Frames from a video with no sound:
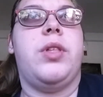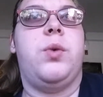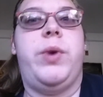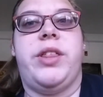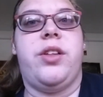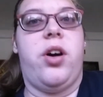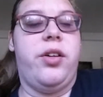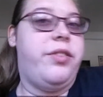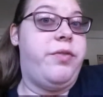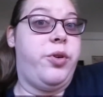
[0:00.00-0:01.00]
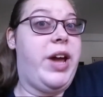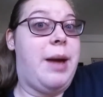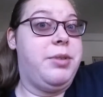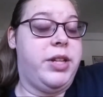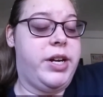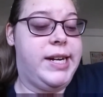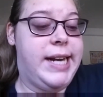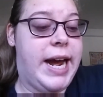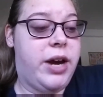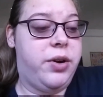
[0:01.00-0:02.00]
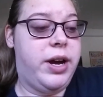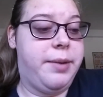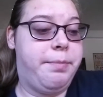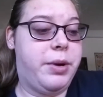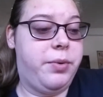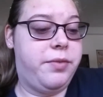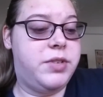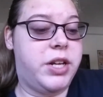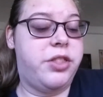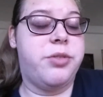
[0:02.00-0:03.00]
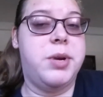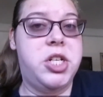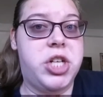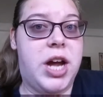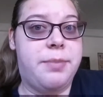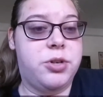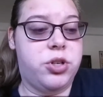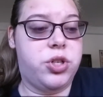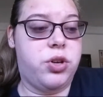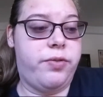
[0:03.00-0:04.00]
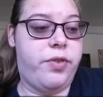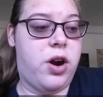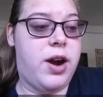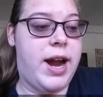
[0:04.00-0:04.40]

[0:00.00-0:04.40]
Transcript: with all the vocabulary now, but we've done 3 chapters so far,